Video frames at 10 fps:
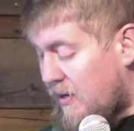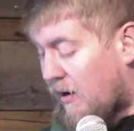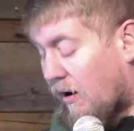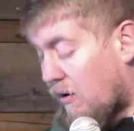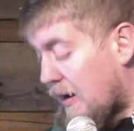
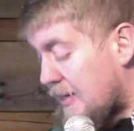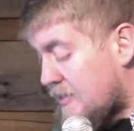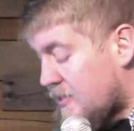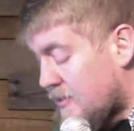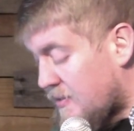All
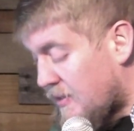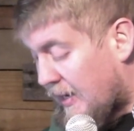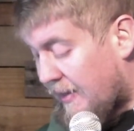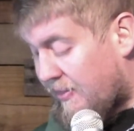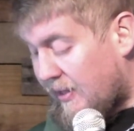right.
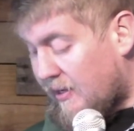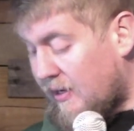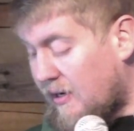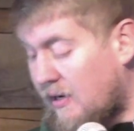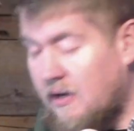I think,
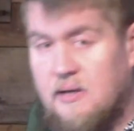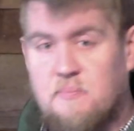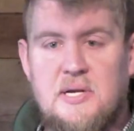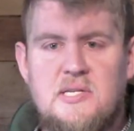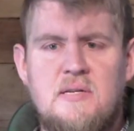
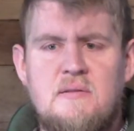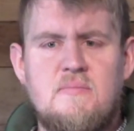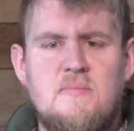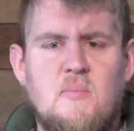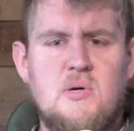Preston,
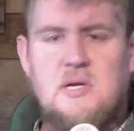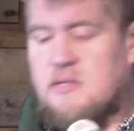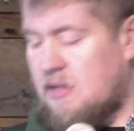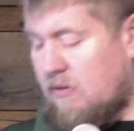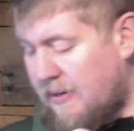one more song,
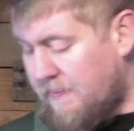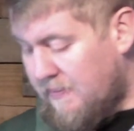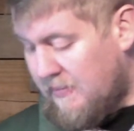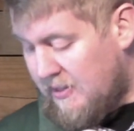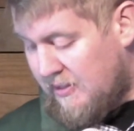is that right?
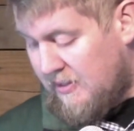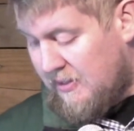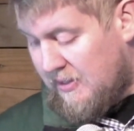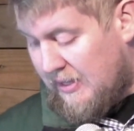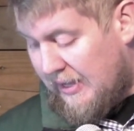
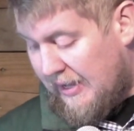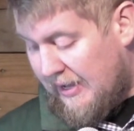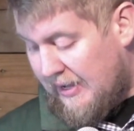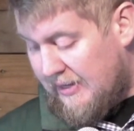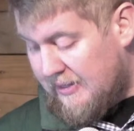
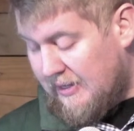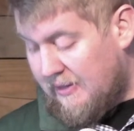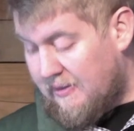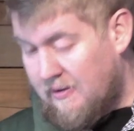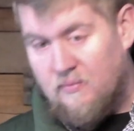and
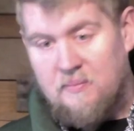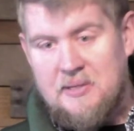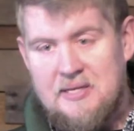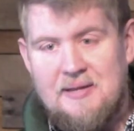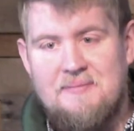then we'll be done.